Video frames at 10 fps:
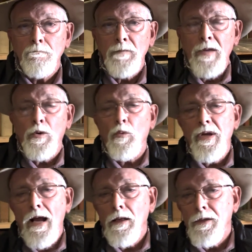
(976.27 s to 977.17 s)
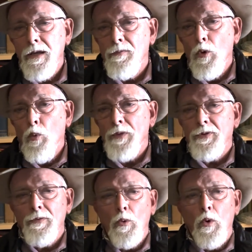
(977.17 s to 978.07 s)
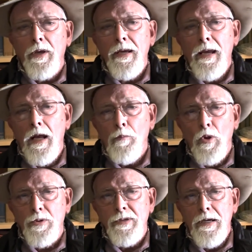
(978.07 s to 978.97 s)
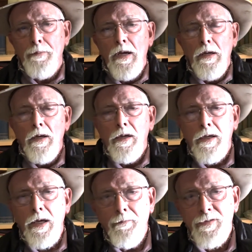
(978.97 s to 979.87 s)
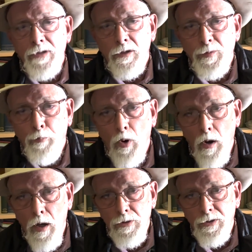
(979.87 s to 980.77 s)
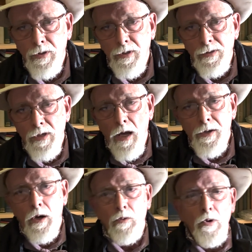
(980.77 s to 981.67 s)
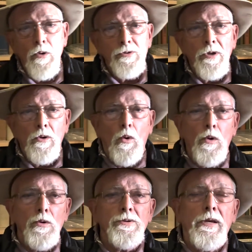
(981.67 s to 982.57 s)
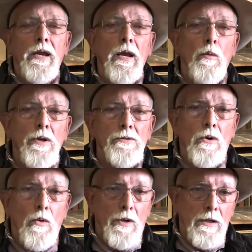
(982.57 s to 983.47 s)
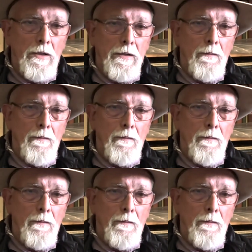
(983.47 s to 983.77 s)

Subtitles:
And the reality of the width of the working animal or team gives us pause to design our rows and corners and gateways accordingly.